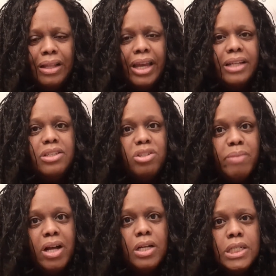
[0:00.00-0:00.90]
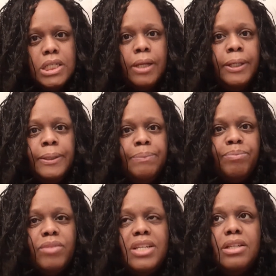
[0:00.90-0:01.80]
Like, it smells,
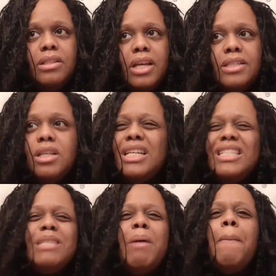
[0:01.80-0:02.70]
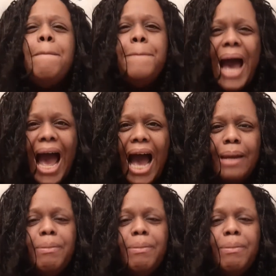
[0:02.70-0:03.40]
it doesn't smell bad,